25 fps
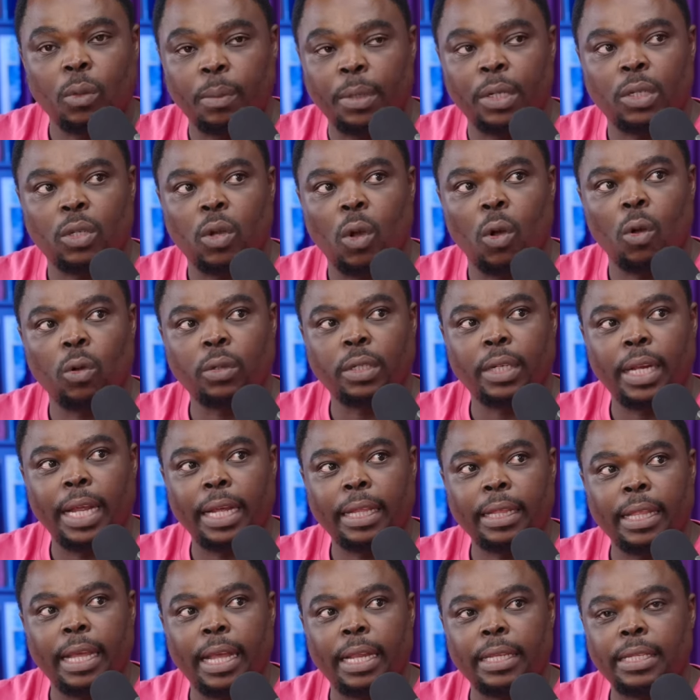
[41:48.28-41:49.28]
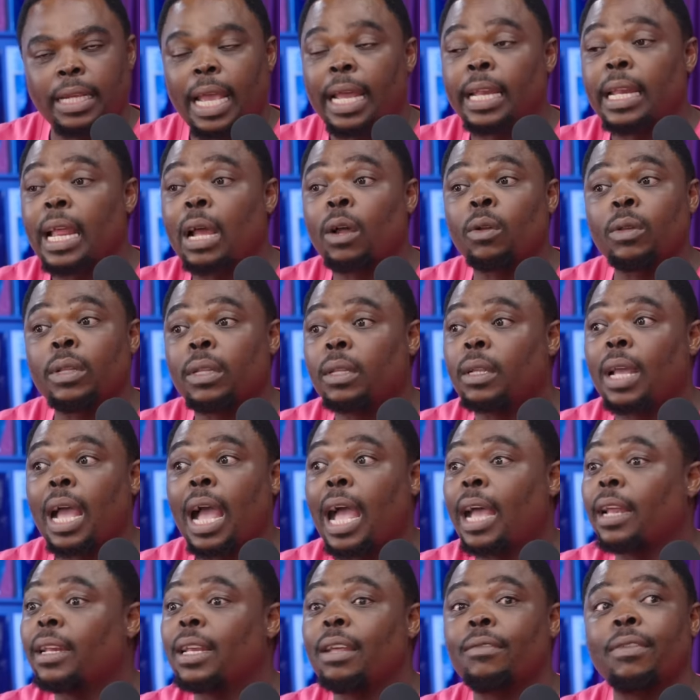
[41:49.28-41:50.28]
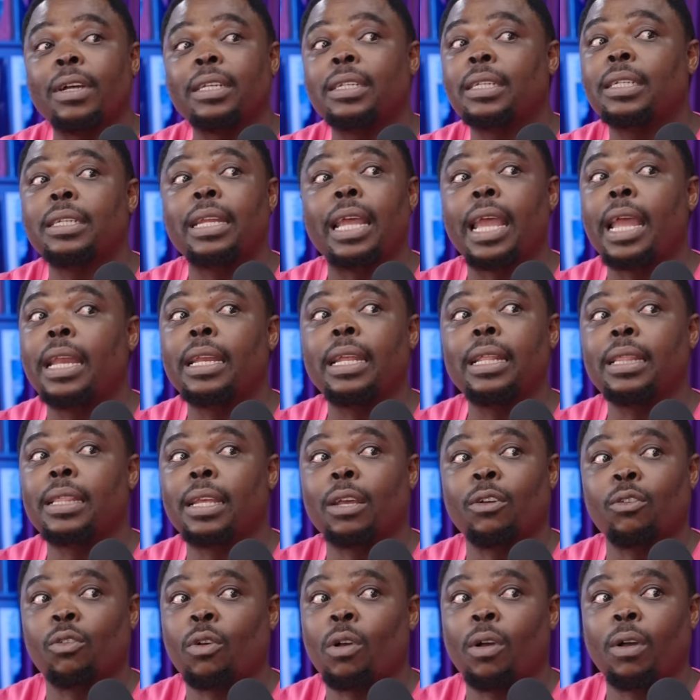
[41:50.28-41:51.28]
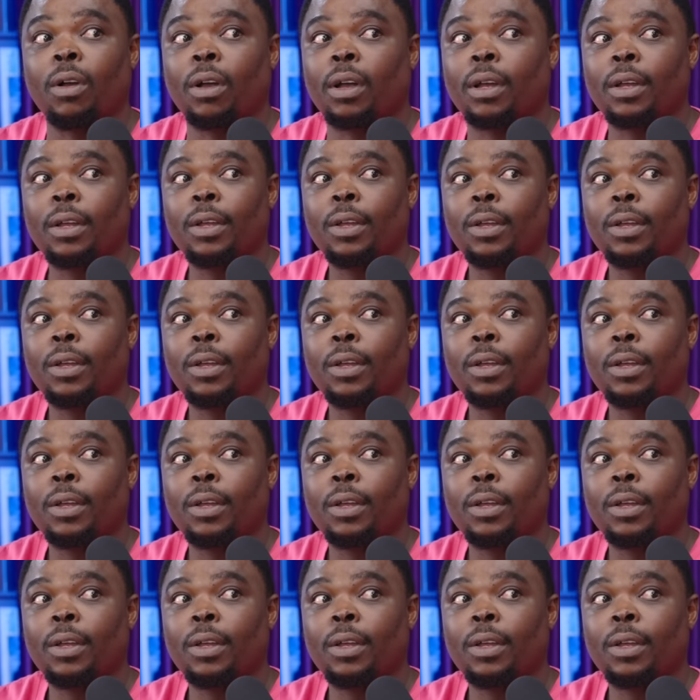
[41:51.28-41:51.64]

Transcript: be told like that. And now I never did anything wrong.